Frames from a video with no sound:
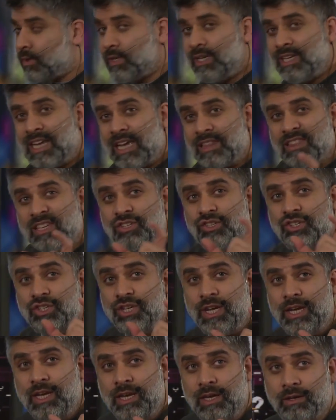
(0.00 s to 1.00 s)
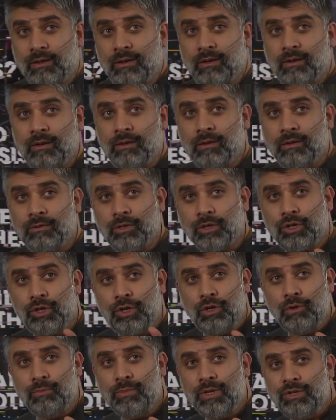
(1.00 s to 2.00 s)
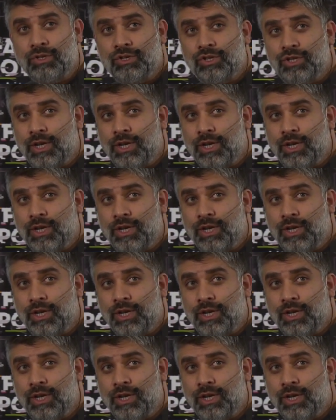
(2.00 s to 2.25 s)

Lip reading: can get the gene, the human